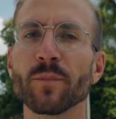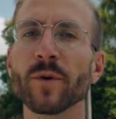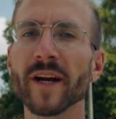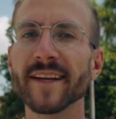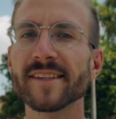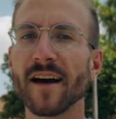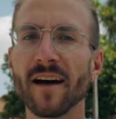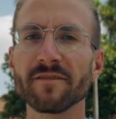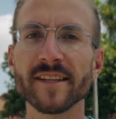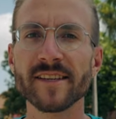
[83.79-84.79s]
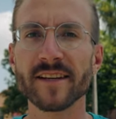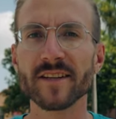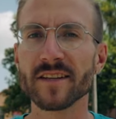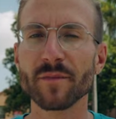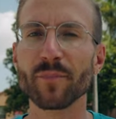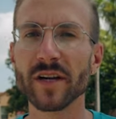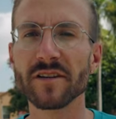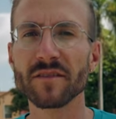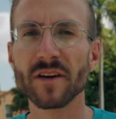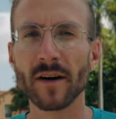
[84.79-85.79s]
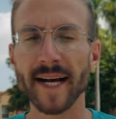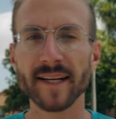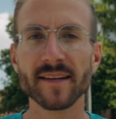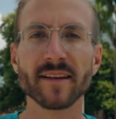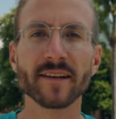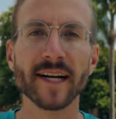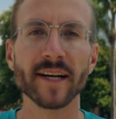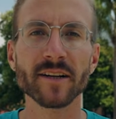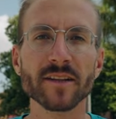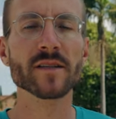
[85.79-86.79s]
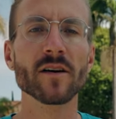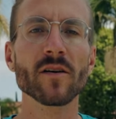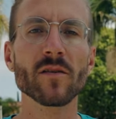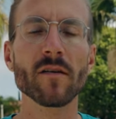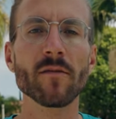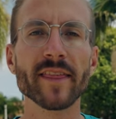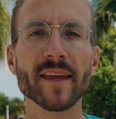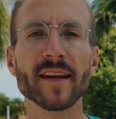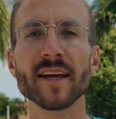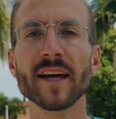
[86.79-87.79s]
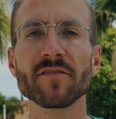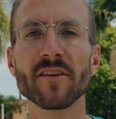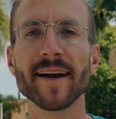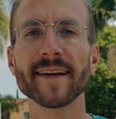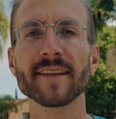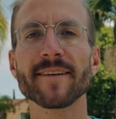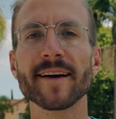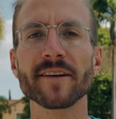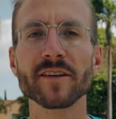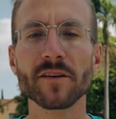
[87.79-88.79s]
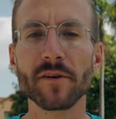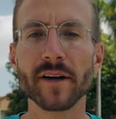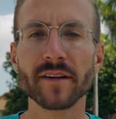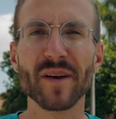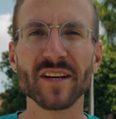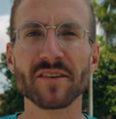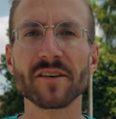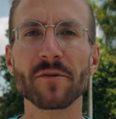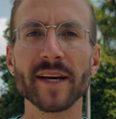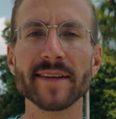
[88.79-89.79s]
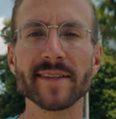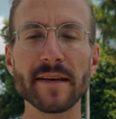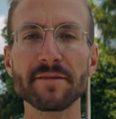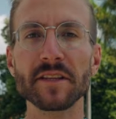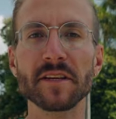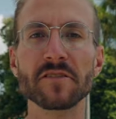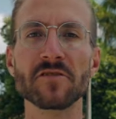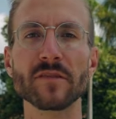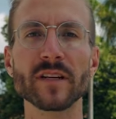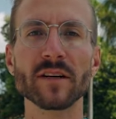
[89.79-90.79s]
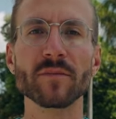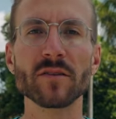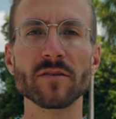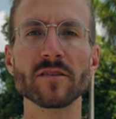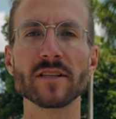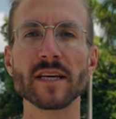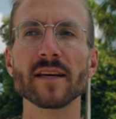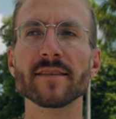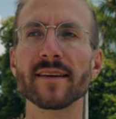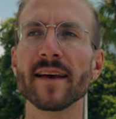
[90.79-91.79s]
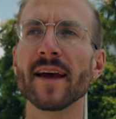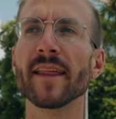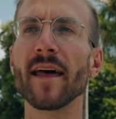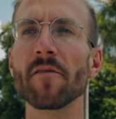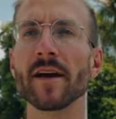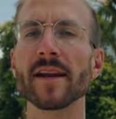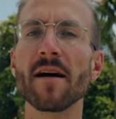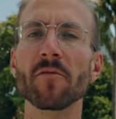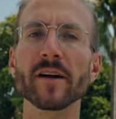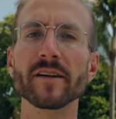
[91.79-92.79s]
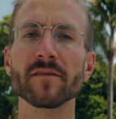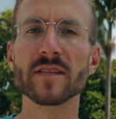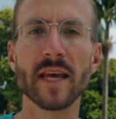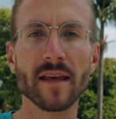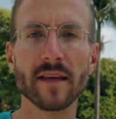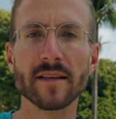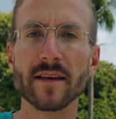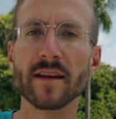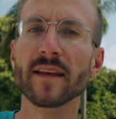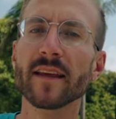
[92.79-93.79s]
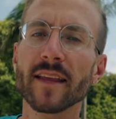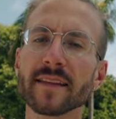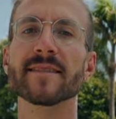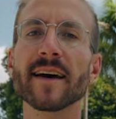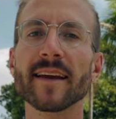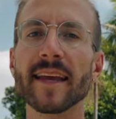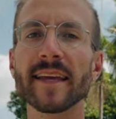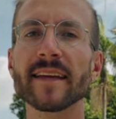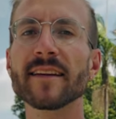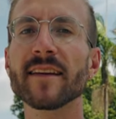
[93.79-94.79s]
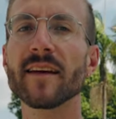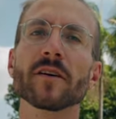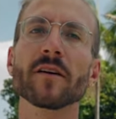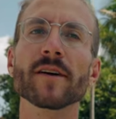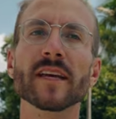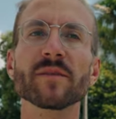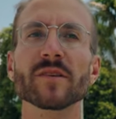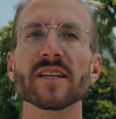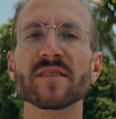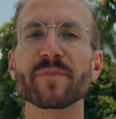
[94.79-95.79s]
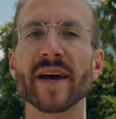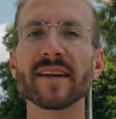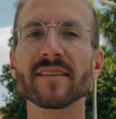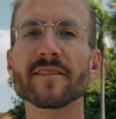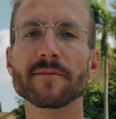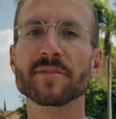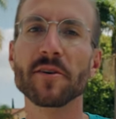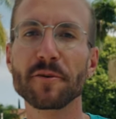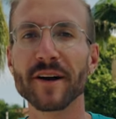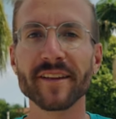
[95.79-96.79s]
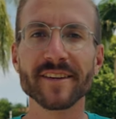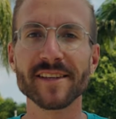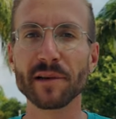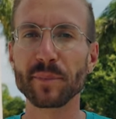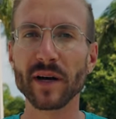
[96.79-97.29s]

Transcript: Brick is obviously just a bunch of cracks in the ground, so with any kind of crack in the ground, you want to make sure your weight is evenly distributed between your skates. That way not one skate is gonna get like dug in. You're gonna wanna keep your knees bent to absorb all those little